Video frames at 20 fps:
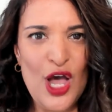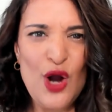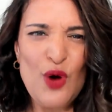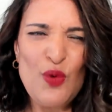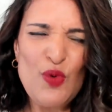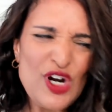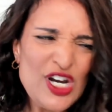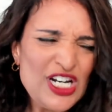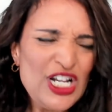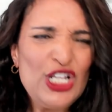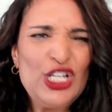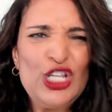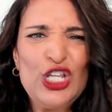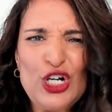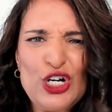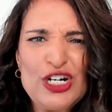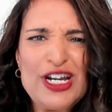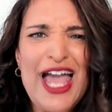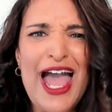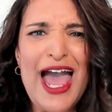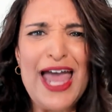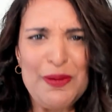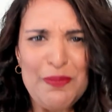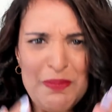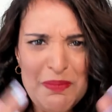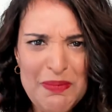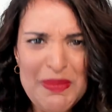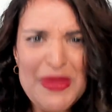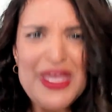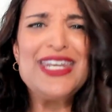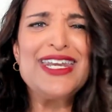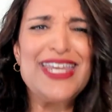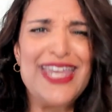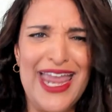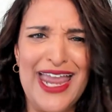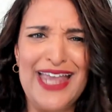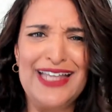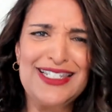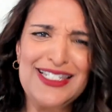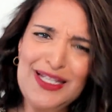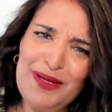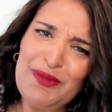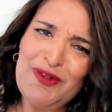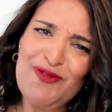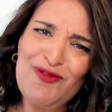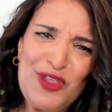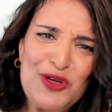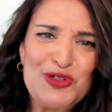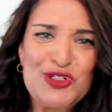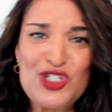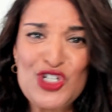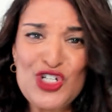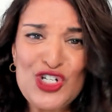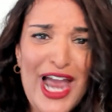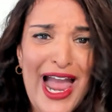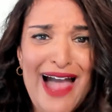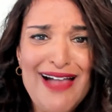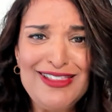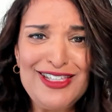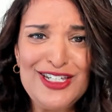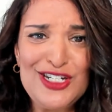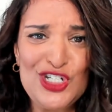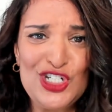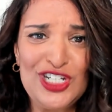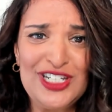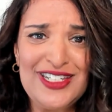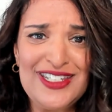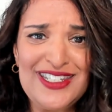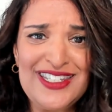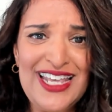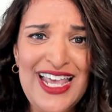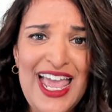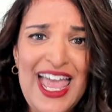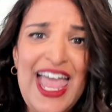We're going to learn how to mitigate some of those challenges